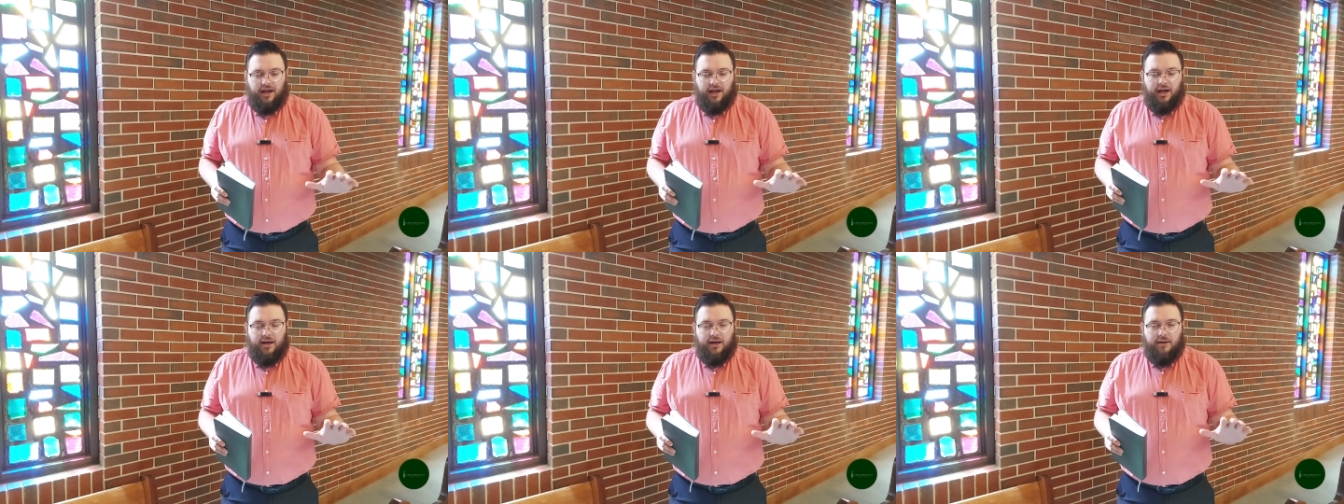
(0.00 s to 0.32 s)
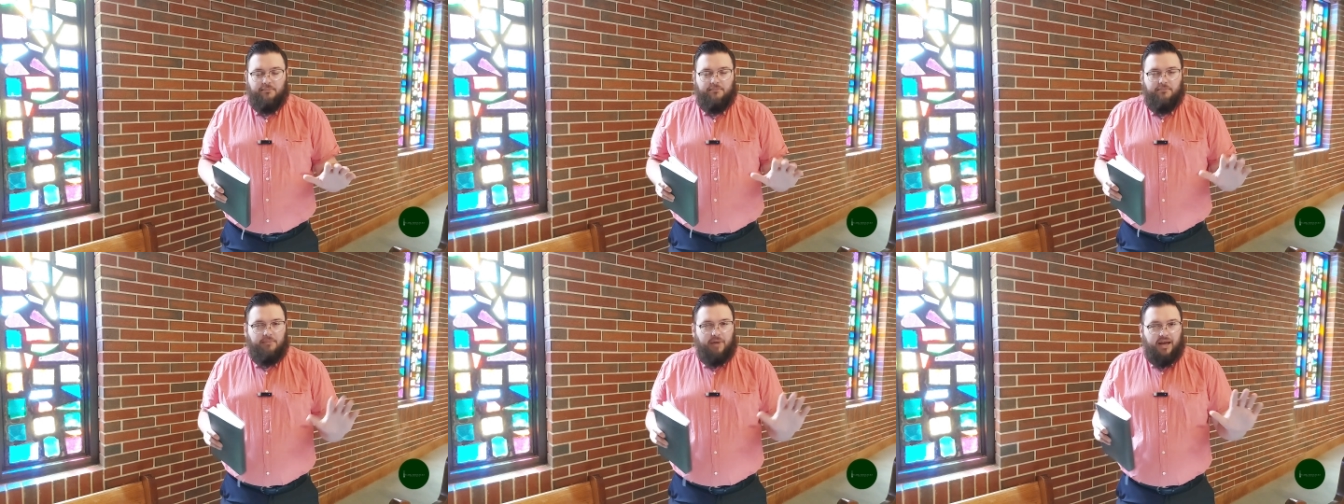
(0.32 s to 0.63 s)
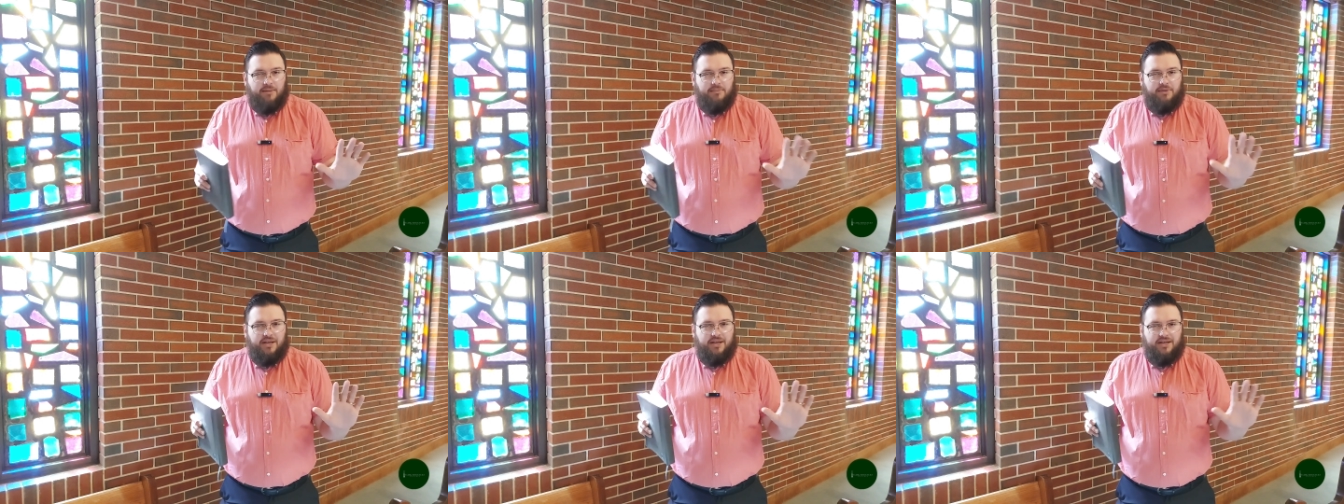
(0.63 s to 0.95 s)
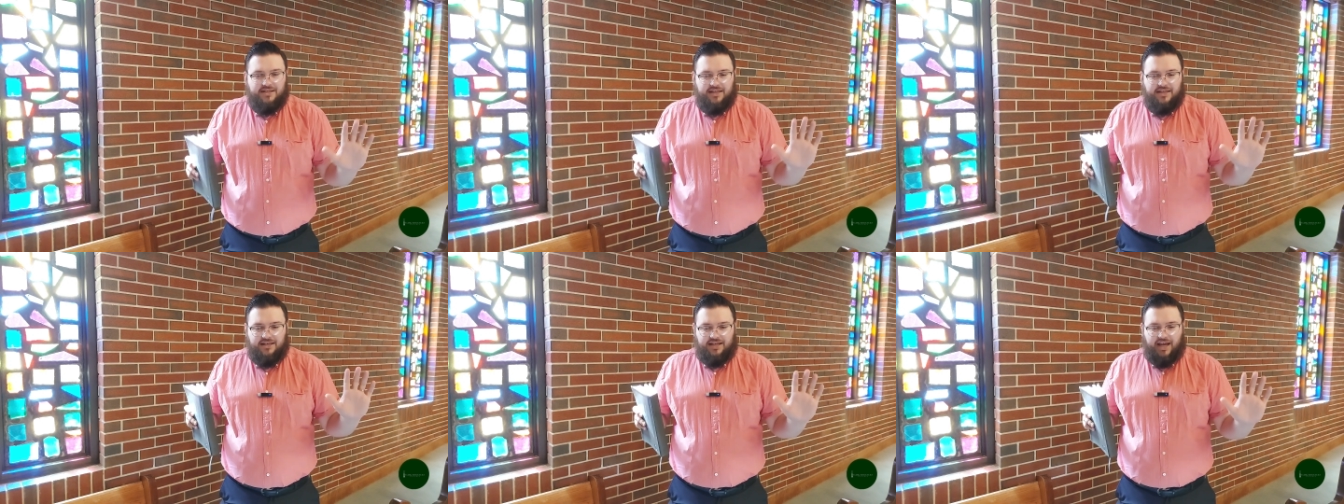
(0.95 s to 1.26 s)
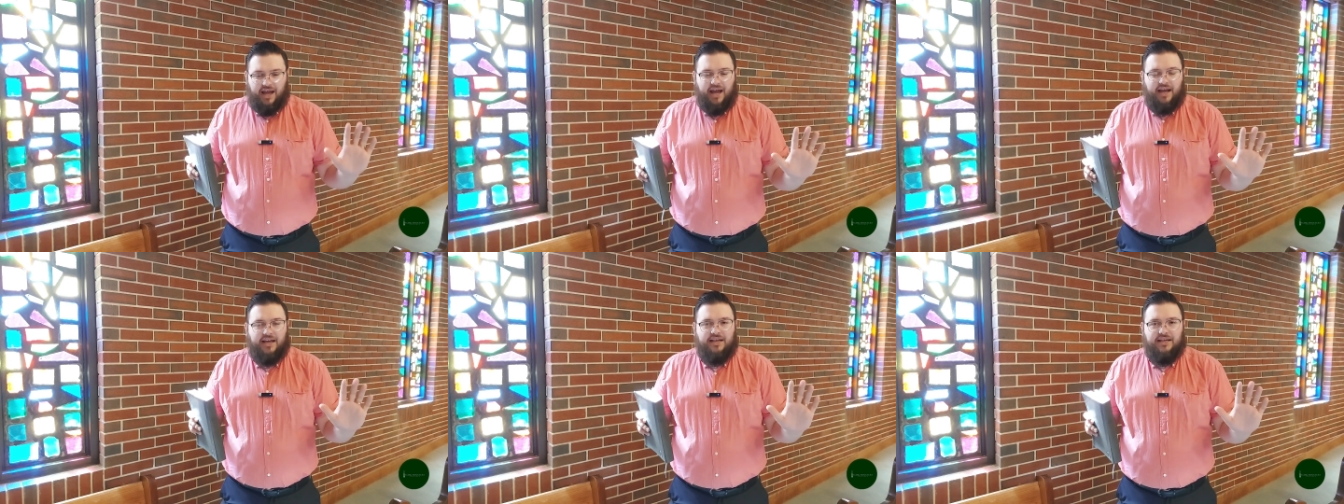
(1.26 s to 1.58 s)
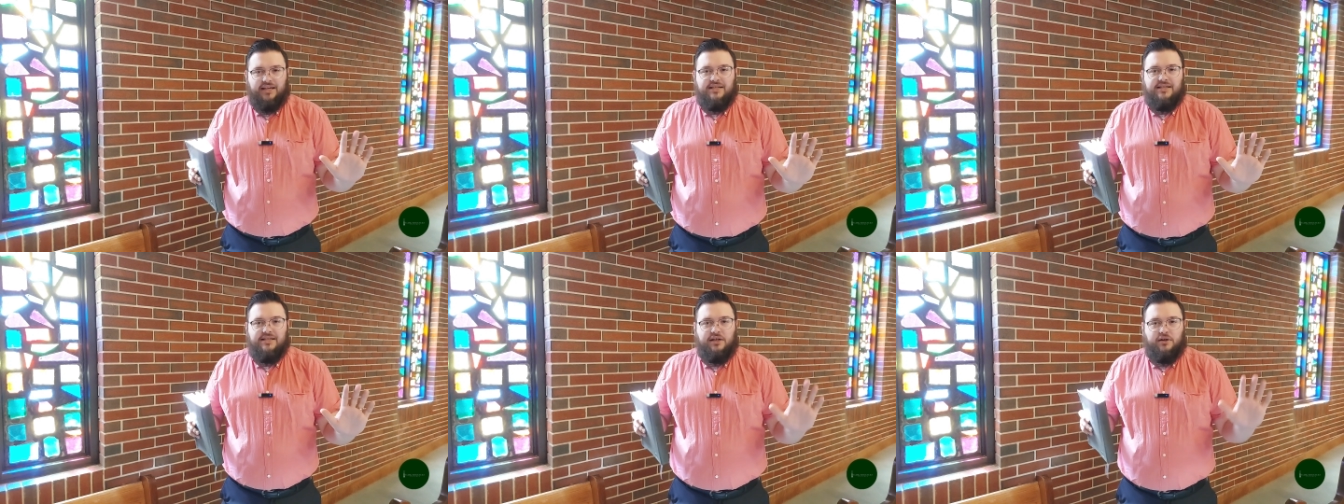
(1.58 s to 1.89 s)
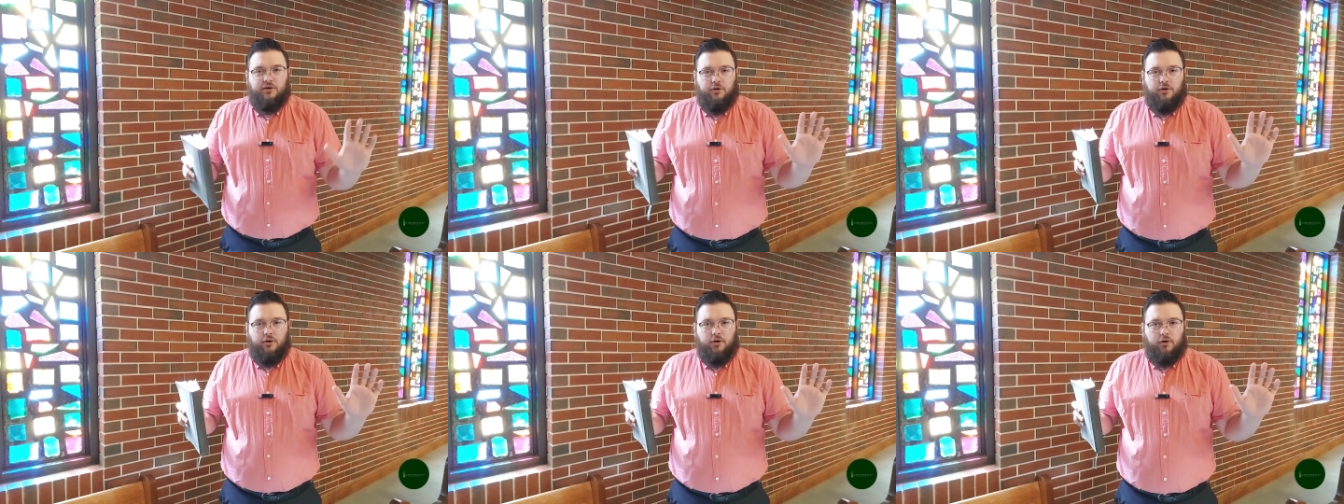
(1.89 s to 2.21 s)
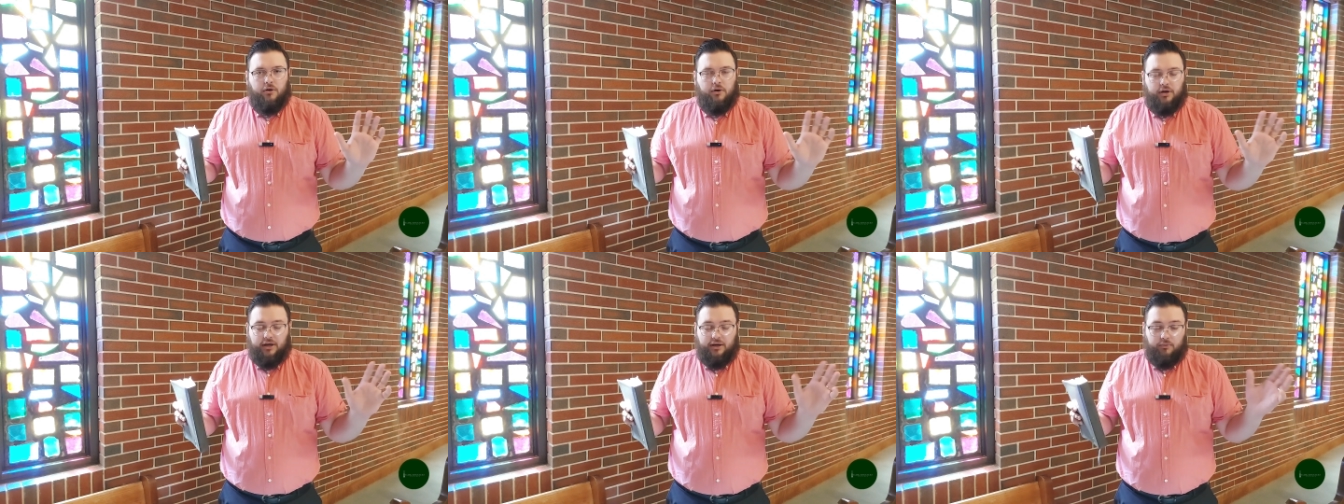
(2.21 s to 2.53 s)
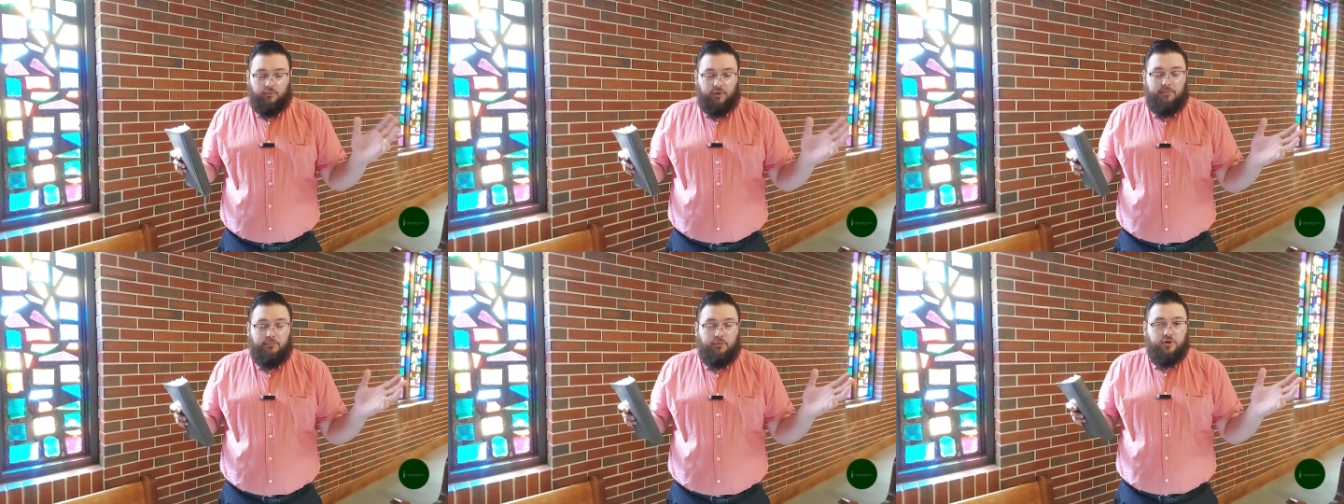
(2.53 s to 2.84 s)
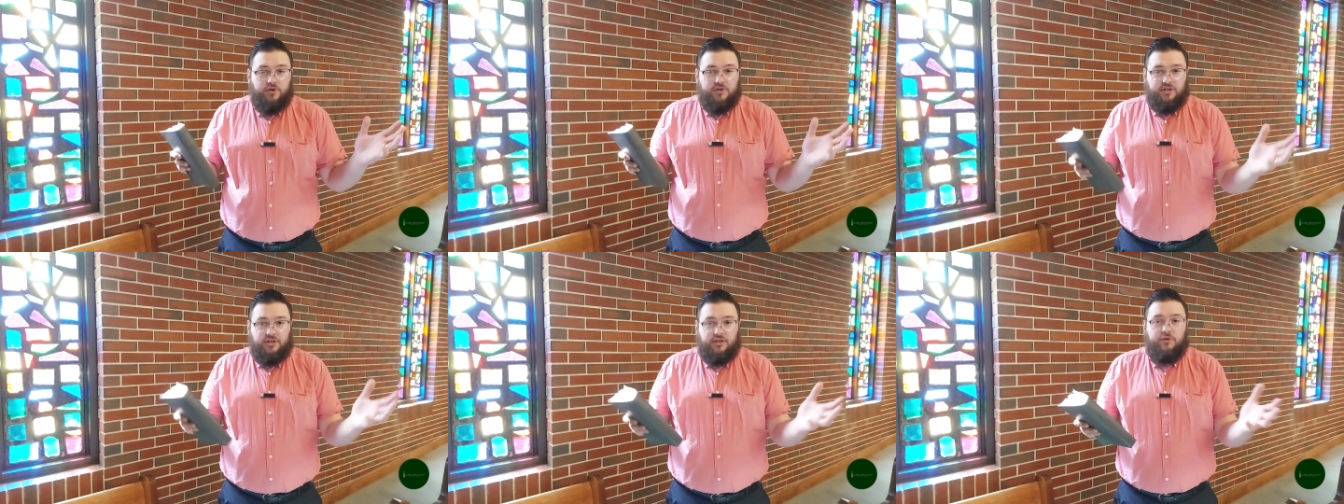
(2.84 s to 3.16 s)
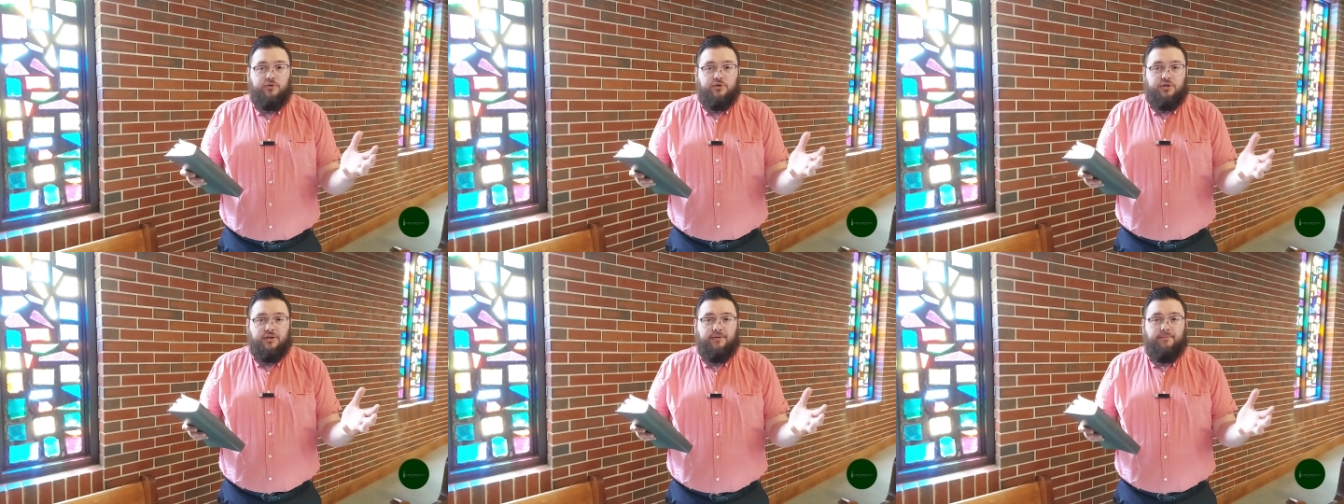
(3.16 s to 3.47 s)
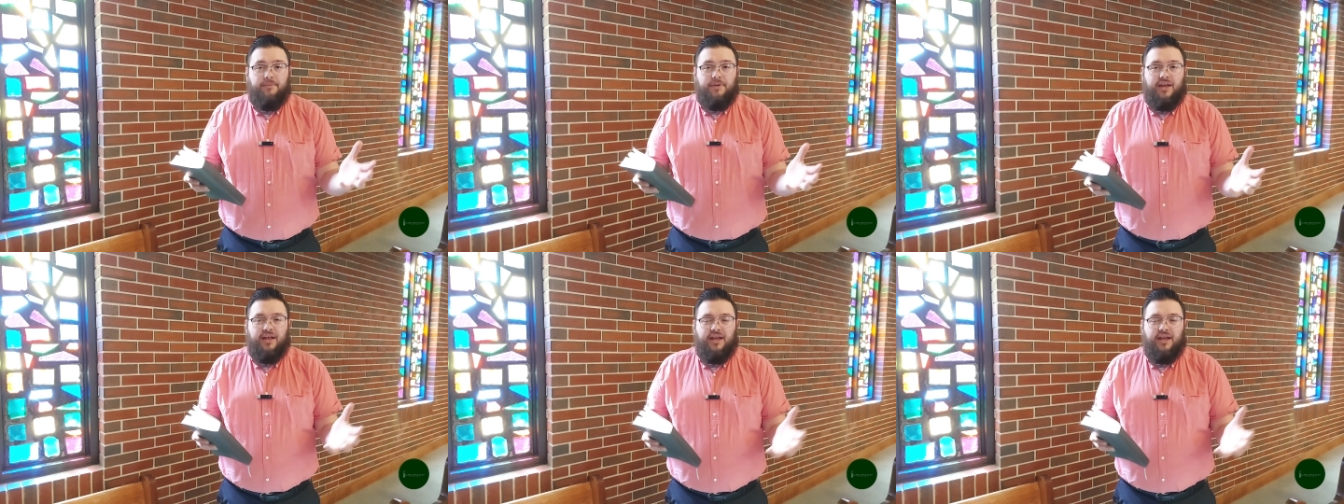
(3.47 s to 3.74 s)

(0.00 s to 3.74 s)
uh, maybe is antagonistic or, or in a way persecution.